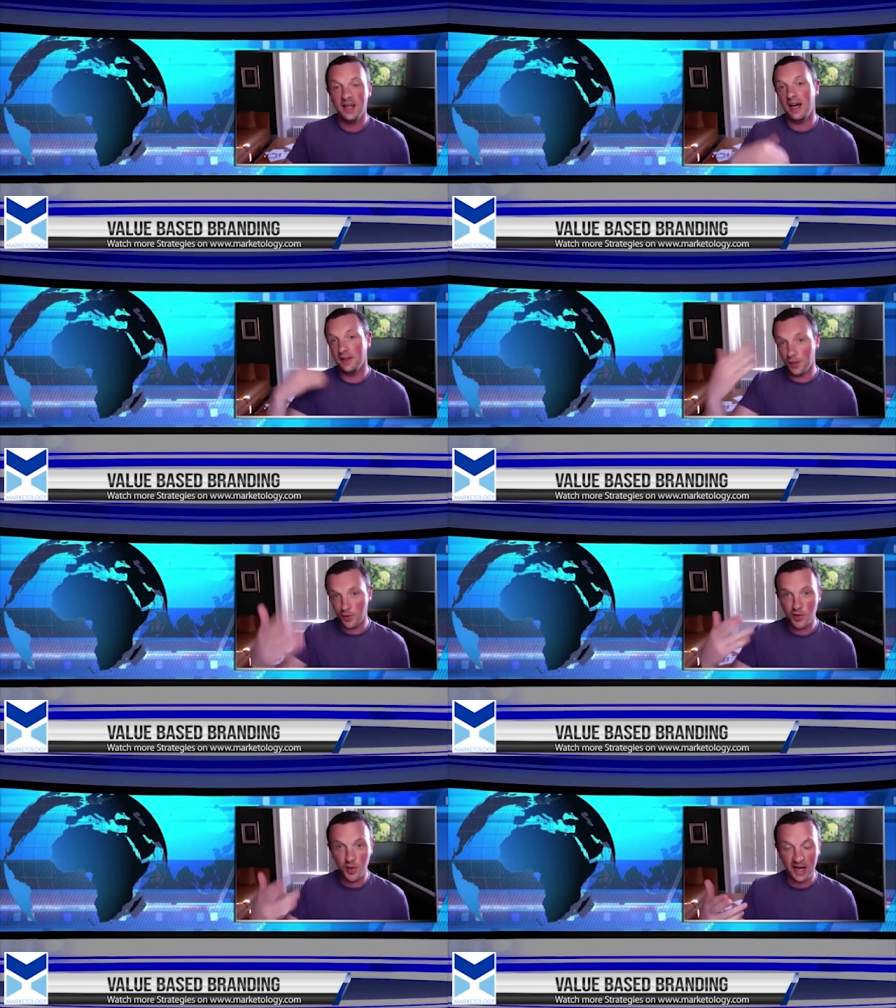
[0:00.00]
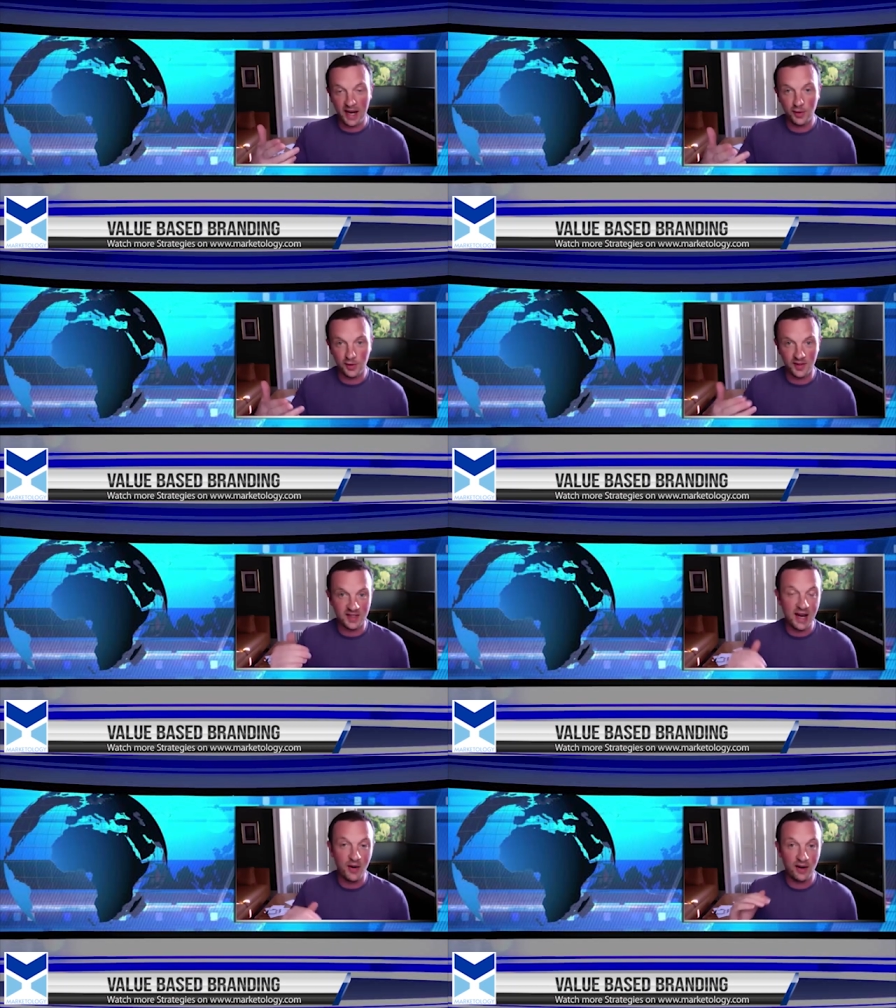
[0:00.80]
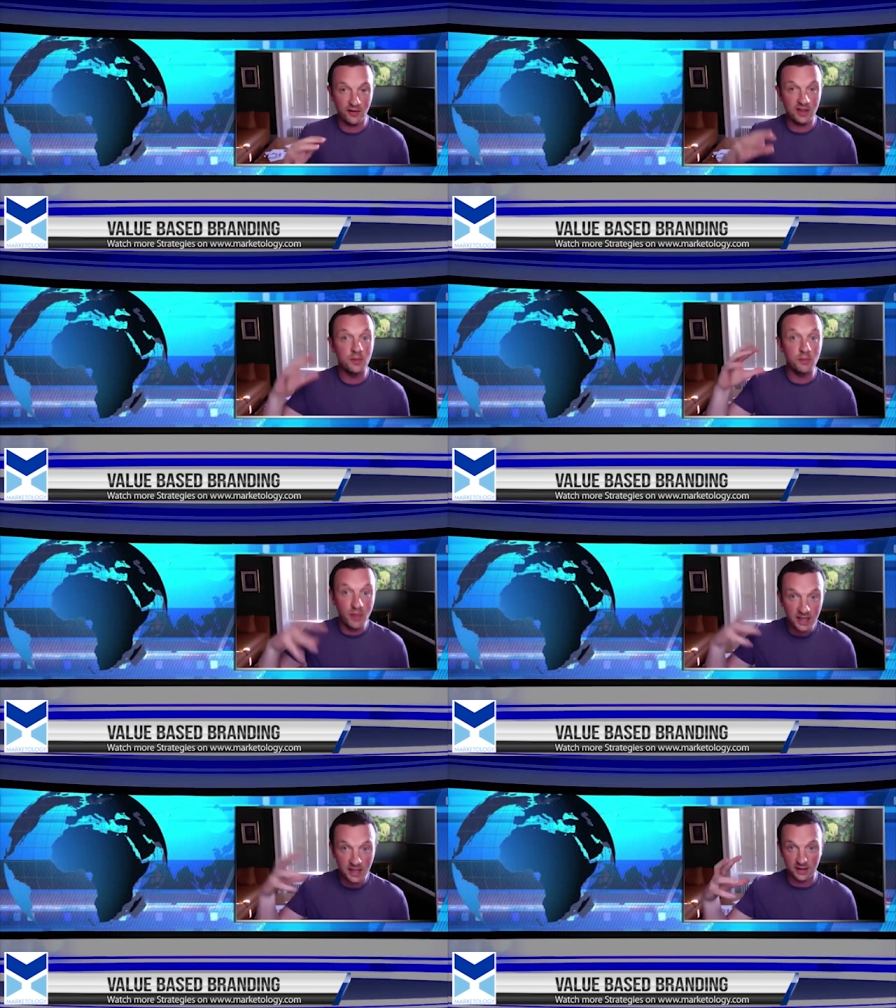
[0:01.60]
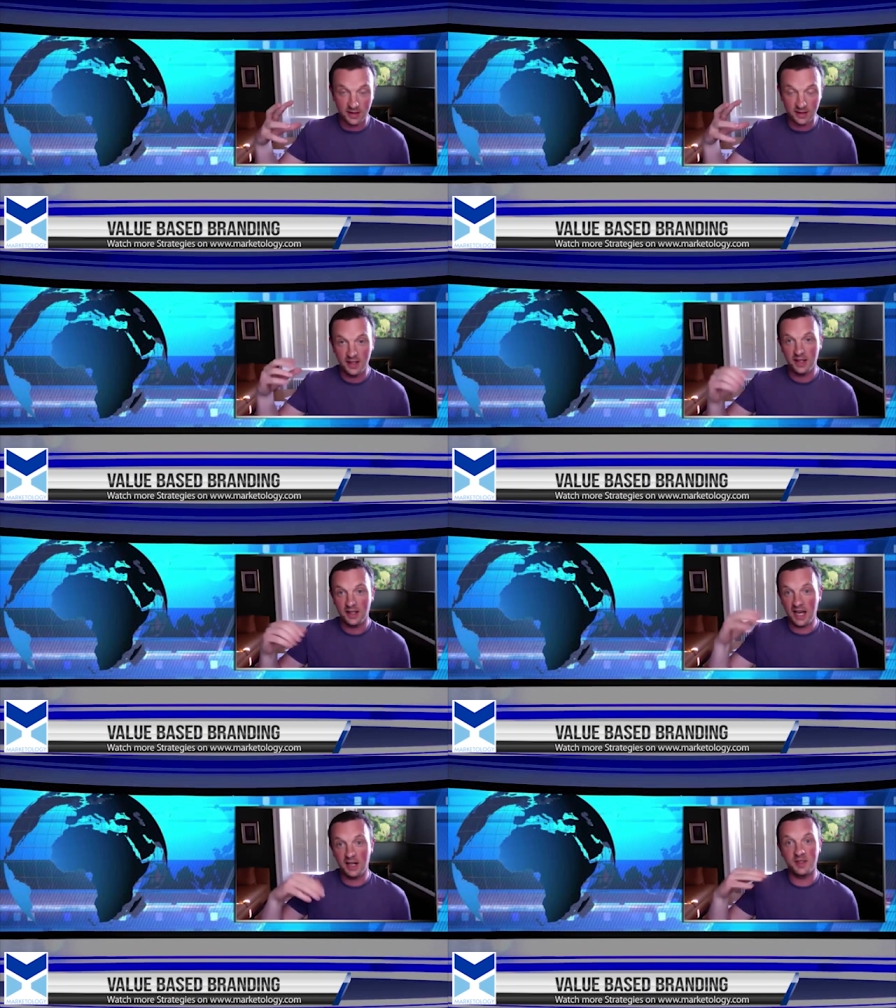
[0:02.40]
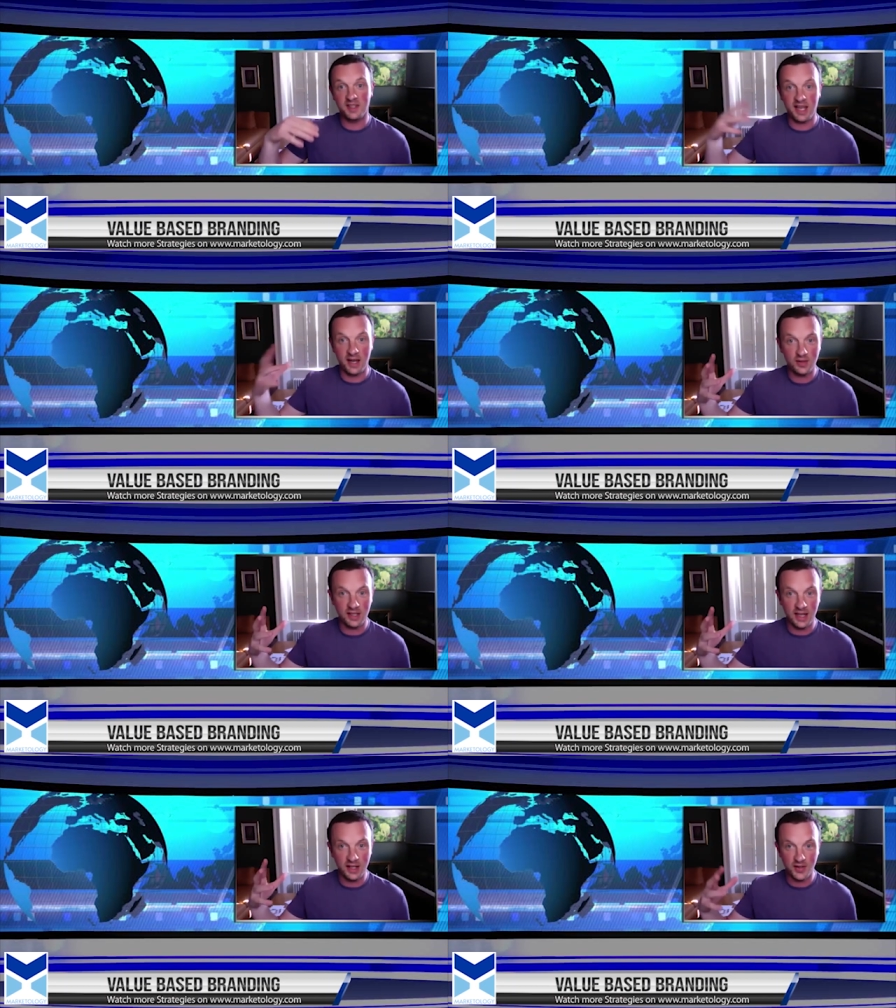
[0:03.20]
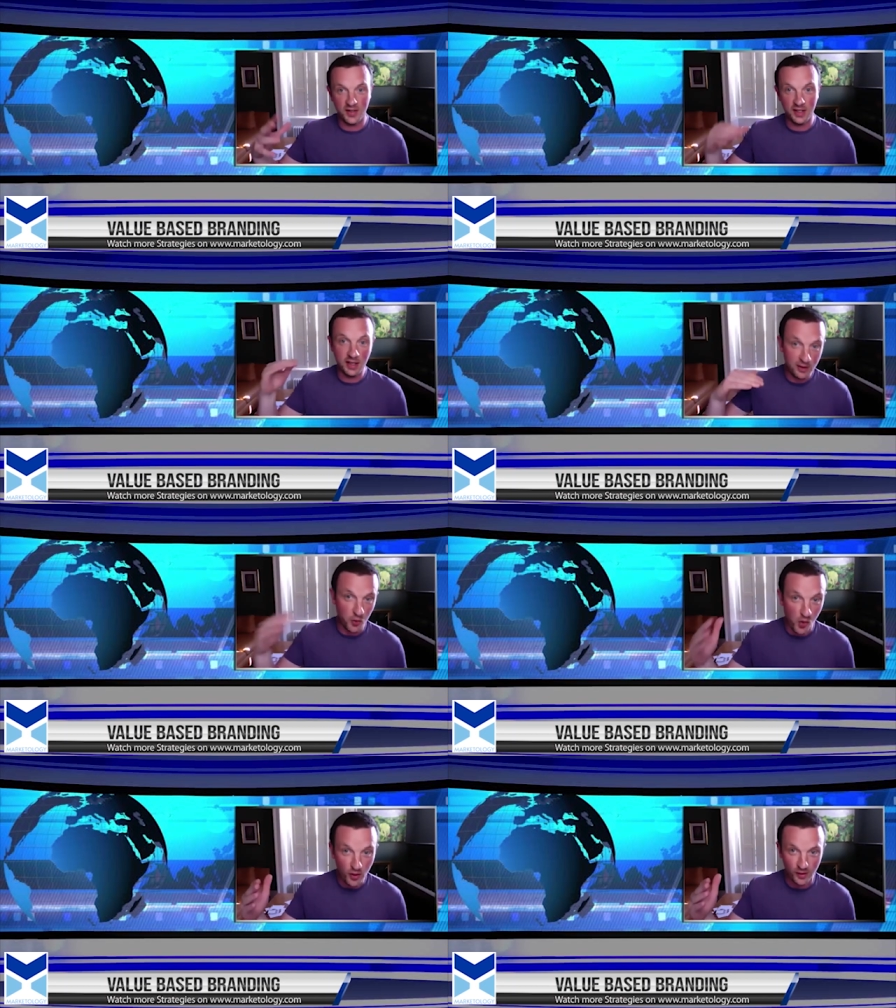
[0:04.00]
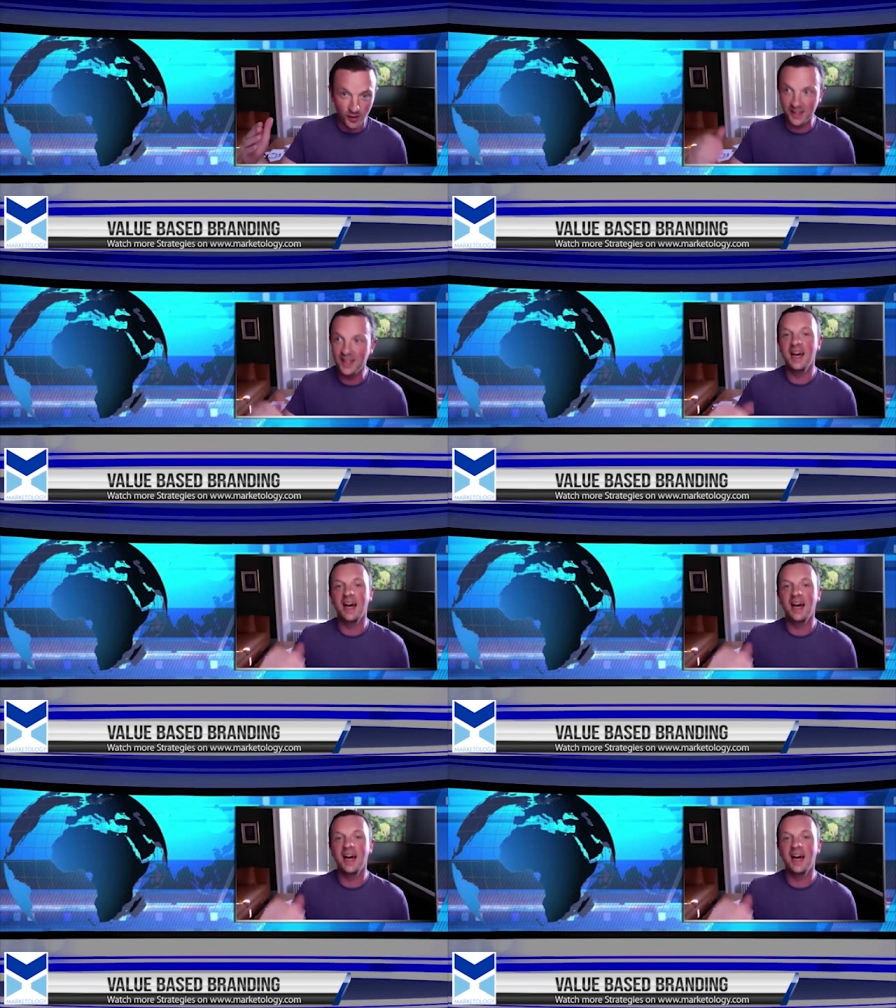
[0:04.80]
And those two accountants now have the biggest cannabis accounting agency in the world. And,